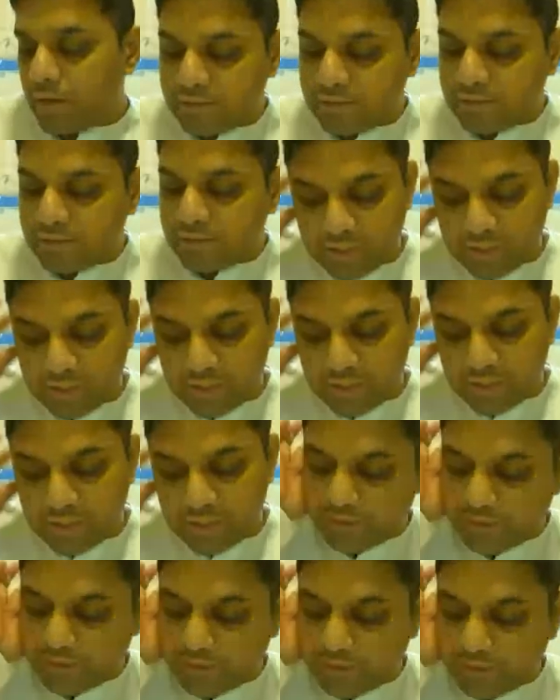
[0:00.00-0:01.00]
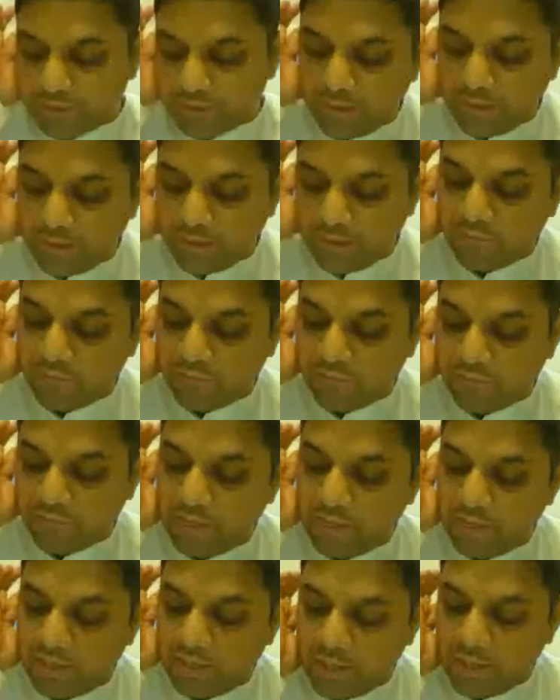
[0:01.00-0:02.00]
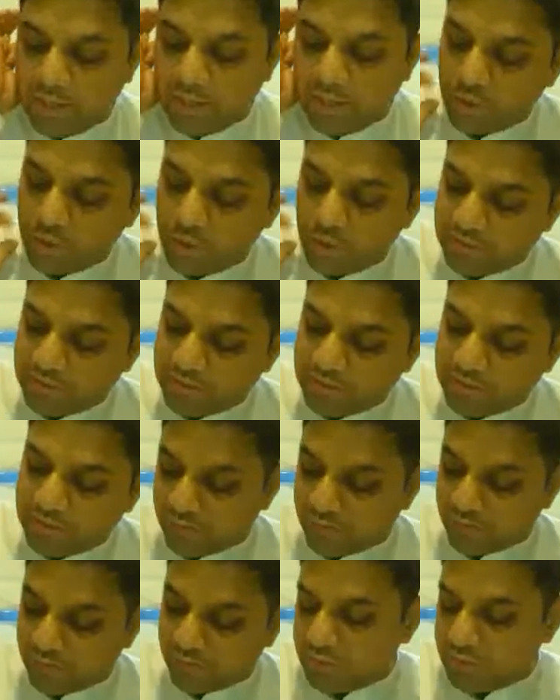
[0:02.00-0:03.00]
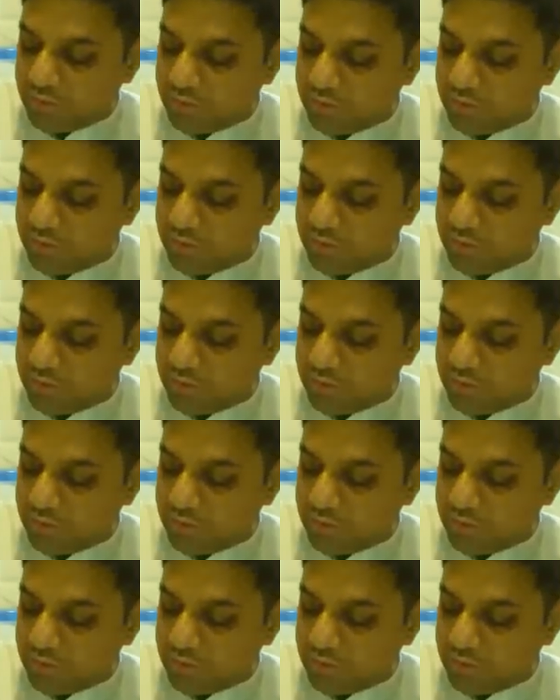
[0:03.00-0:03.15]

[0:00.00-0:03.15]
Translation, text 28. After hearing about his death,